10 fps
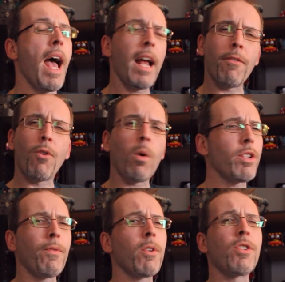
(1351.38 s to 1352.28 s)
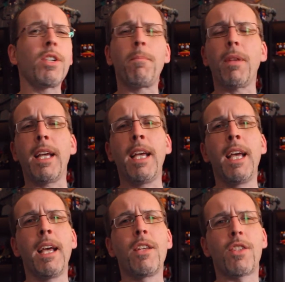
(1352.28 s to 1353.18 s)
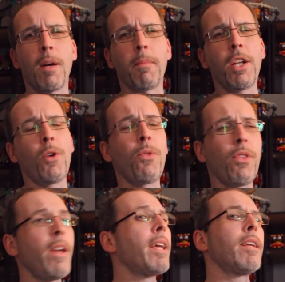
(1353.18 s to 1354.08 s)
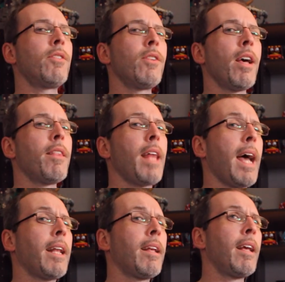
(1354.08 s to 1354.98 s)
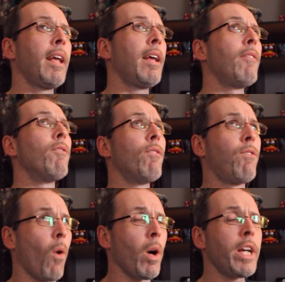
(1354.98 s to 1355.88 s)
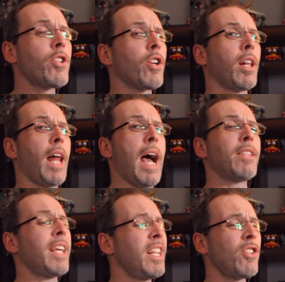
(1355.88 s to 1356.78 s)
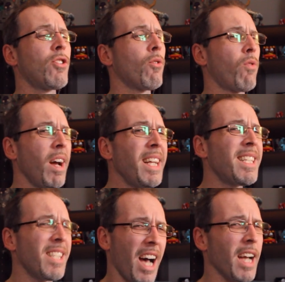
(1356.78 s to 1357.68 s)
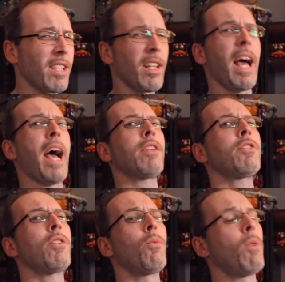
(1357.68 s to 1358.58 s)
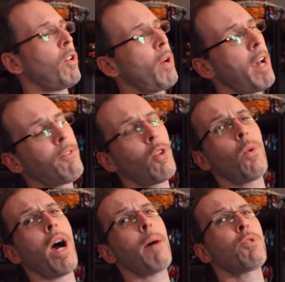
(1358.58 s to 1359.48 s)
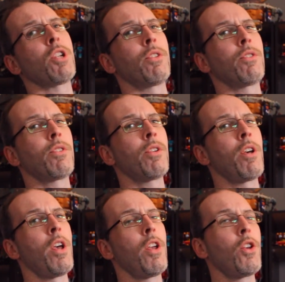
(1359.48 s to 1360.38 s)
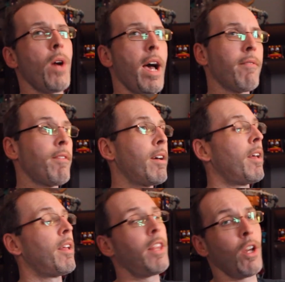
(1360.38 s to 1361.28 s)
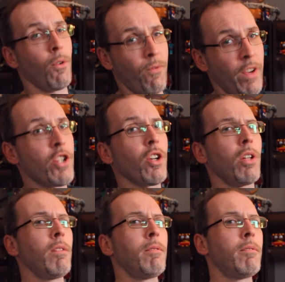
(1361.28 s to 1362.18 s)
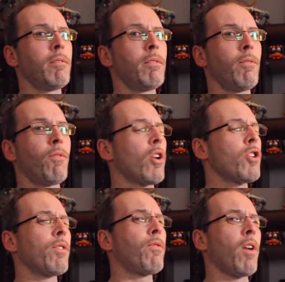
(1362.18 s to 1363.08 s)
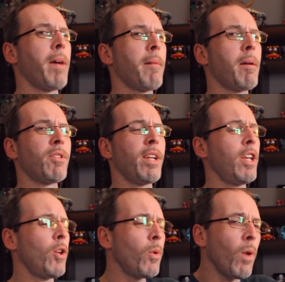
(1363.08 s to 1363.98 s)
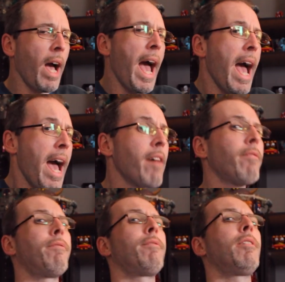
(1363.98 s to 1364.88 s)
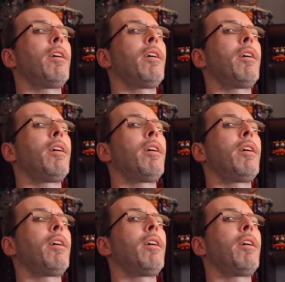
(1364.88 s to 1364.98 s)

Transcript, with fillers: And of course, if you're simply somebody who thinks that Voyager class is the right size class, well, you have two options. You have the official version from MMC, you have